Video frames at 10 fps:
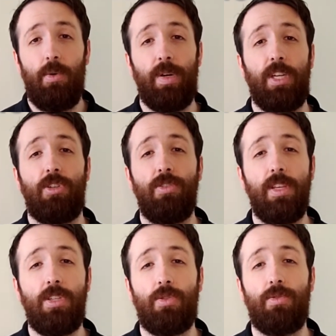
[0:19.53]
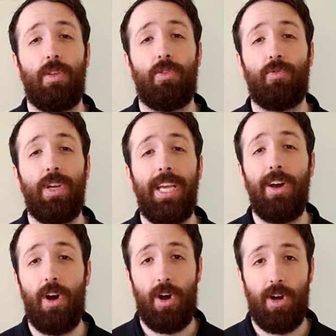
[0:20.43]
We can do this through the
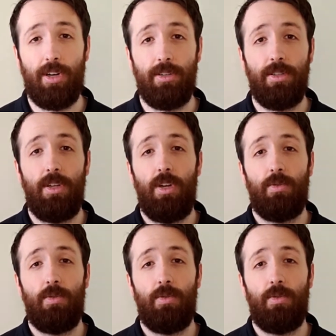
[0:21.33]
3 R's: